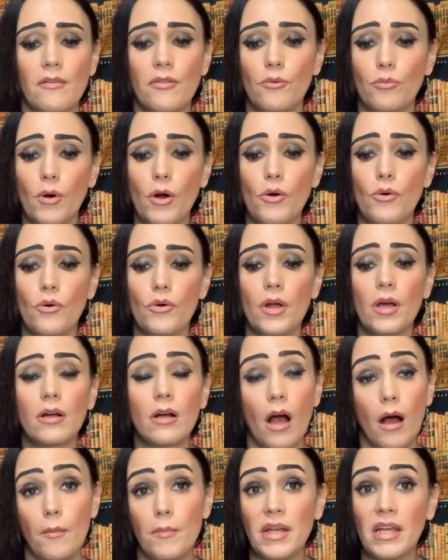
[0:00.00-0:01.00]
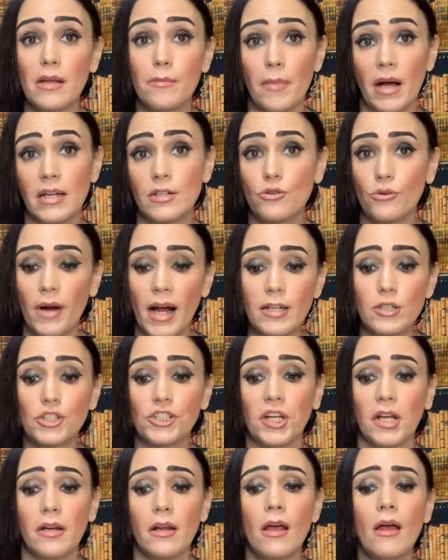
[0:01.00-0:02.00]
the road, coming in my
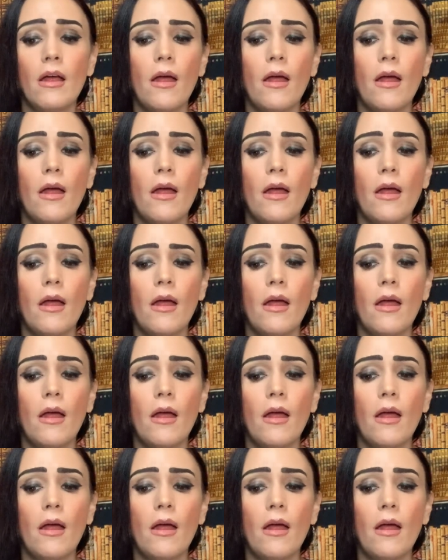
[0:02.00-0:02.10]
direction.